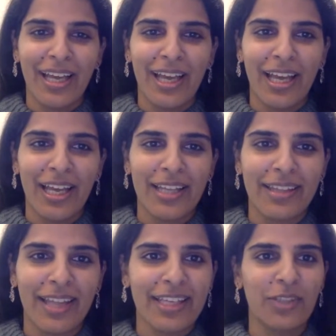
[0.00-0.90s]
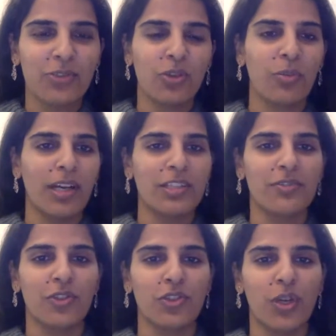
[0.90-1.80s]
And thank you so much
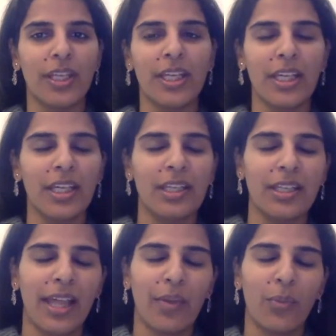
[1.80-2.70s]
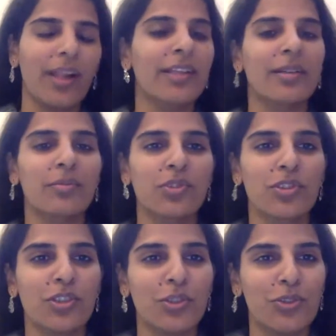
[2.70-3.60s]
for joining in and welcome to
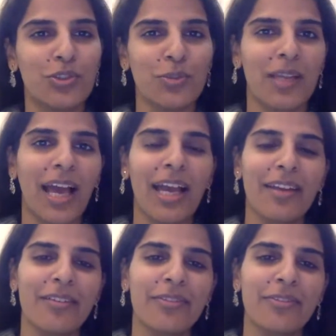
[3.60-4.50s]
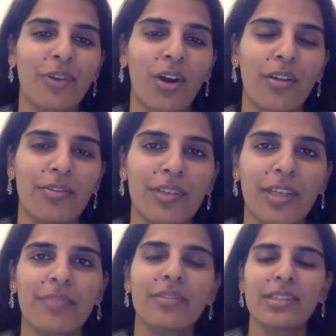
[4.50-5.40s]
the YouTube Live on
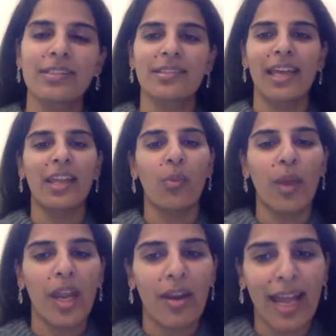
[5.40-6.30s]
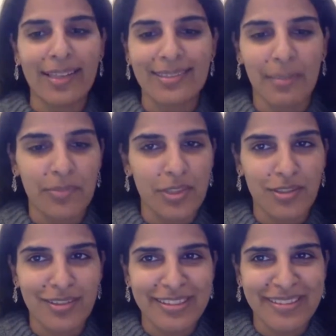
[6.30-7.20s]
forgiveness and aware
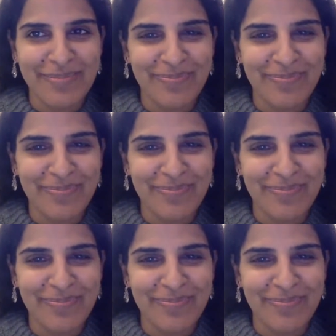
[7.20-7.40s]
acceptance.